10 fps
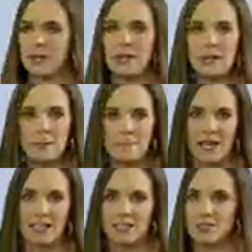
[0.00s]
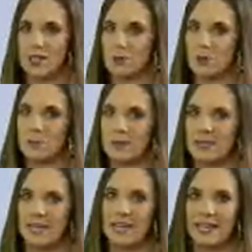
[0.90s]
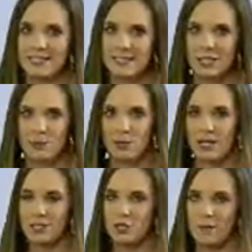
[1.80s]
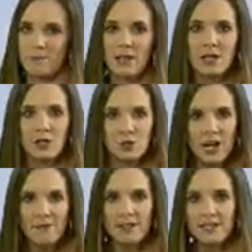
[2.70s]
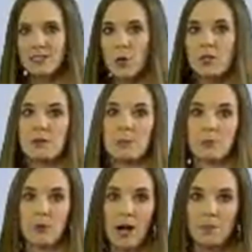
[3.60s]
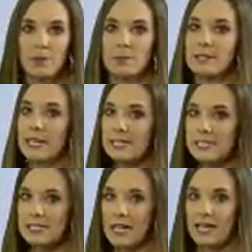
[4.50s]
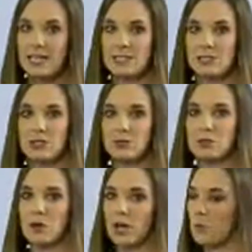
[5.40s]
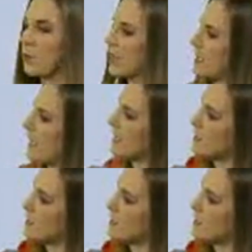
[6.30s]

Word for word: but main concern will be that ice accumulation. Traffic is going to be a problem late tonight into tomorrow morning, not